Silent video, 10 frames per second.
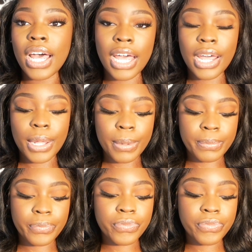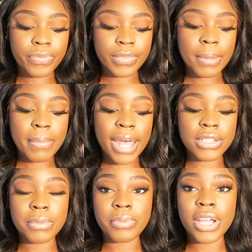
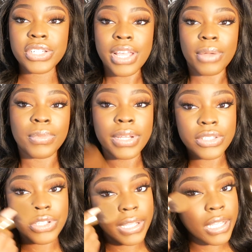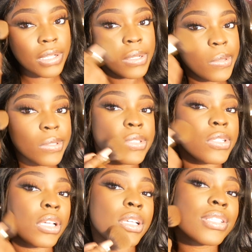powder brush, and literally
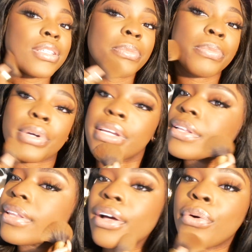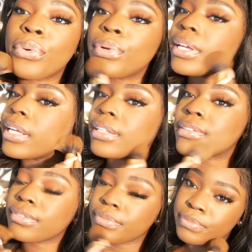just bringing that all
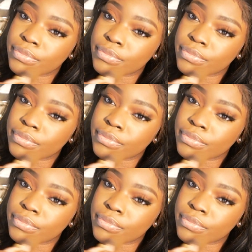in